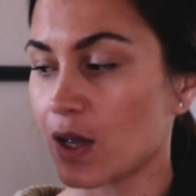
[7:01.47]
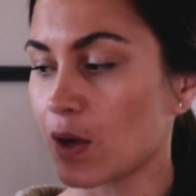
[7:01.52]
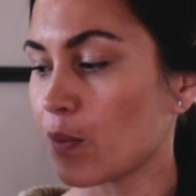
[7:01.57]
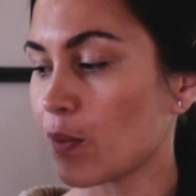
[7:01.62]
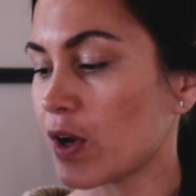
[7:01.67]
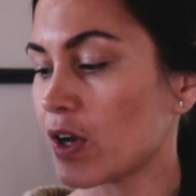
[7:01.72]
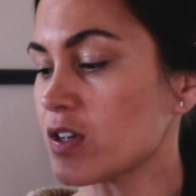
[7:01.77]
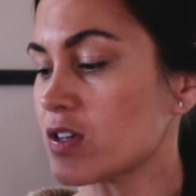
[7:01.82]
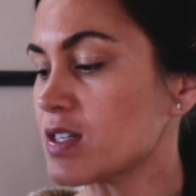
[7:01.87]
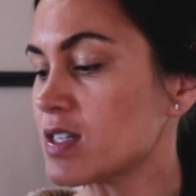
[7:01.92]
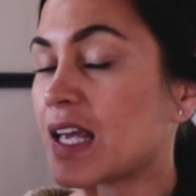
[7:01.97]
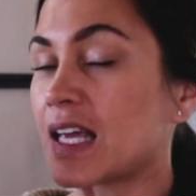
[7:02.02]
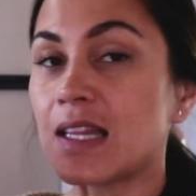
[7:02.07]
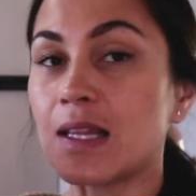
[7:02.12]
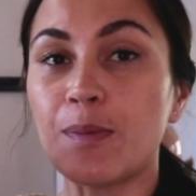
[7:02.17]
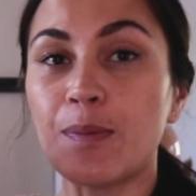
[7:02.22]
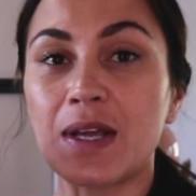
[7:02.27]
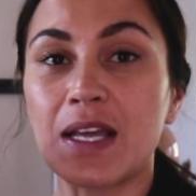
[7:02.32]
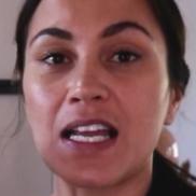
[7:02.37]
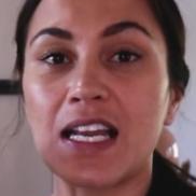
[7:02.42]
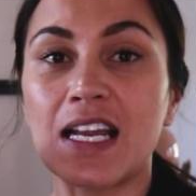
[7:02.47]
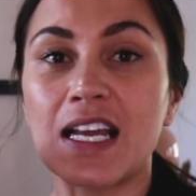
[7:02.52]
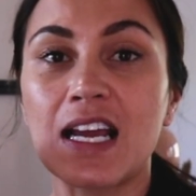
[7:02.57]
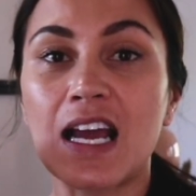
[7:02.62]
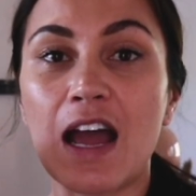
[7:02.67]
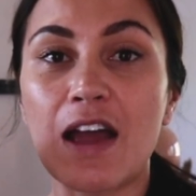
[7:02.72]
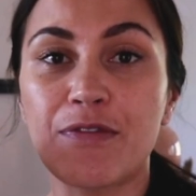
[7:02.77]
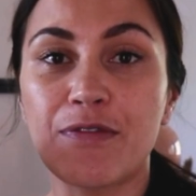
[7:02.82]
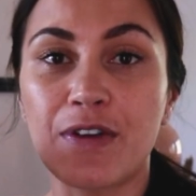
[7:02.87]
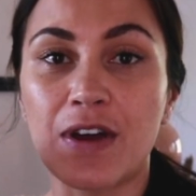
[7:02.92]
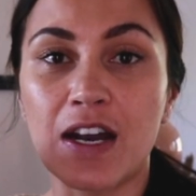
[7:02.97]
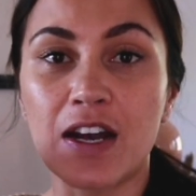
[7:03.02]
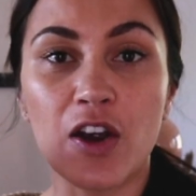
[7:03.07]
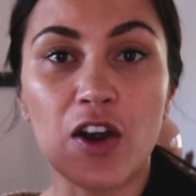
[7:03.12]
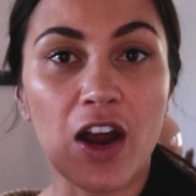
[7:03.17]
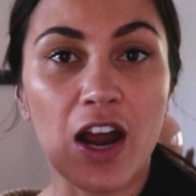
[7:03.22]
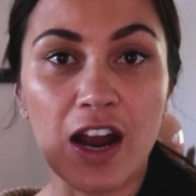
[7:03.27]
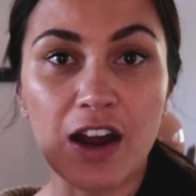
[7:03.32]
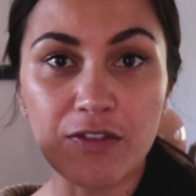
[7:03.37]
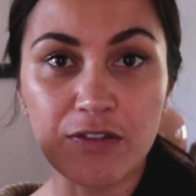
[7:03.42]
it was. In the beginning, I fed her
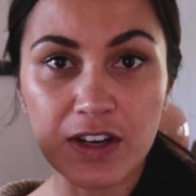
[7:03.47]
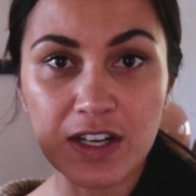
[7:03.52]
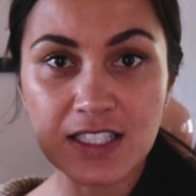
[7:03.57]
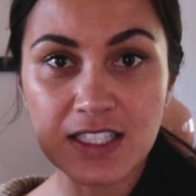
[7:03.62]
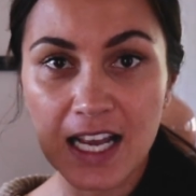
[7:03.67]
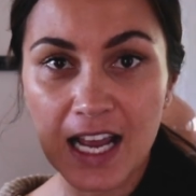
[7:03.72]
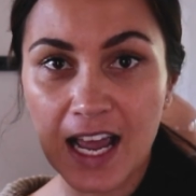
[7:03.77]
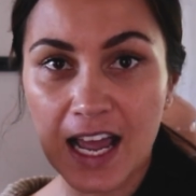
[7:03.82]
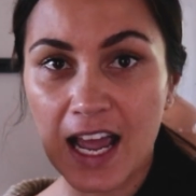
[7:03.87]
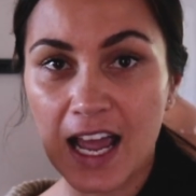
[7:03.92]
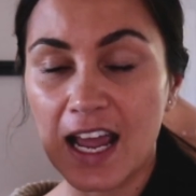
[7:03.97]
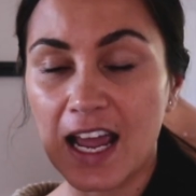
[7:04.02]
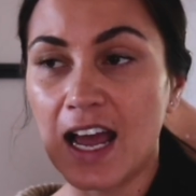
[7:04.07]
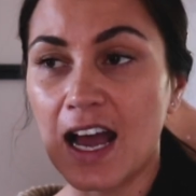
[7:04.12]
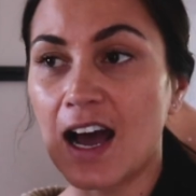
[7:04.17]
every day.